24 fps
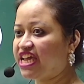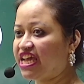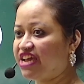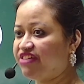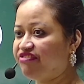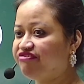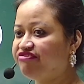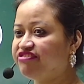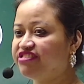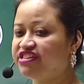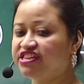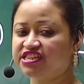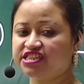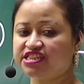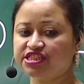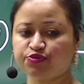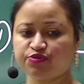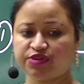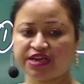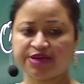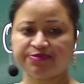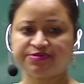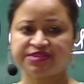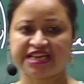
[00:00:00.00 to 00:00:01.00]
efforts, we
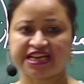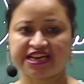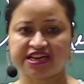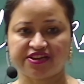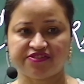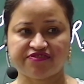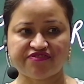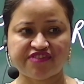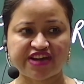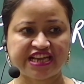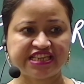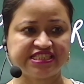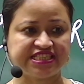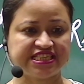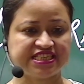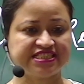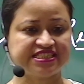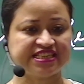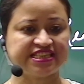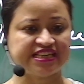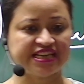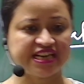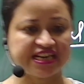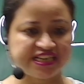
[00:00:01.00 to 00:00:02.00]
have sacrifices, the
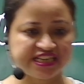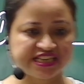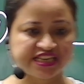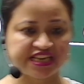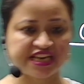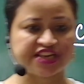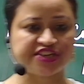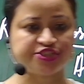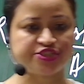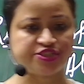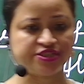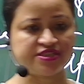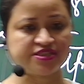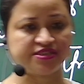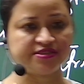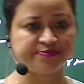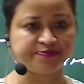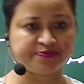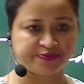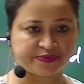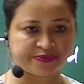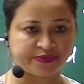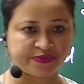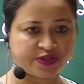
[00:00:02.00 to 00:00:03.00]
dedication,
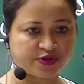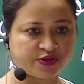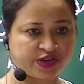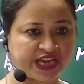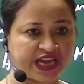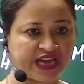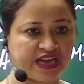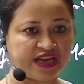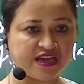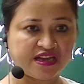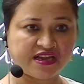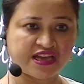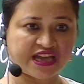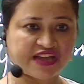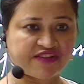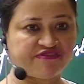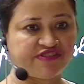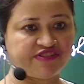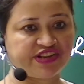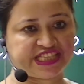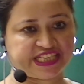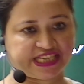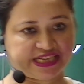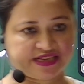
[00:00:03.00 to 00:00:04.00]
okay,
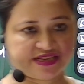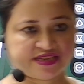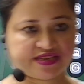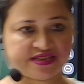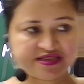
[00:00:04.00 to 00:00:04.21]
everything.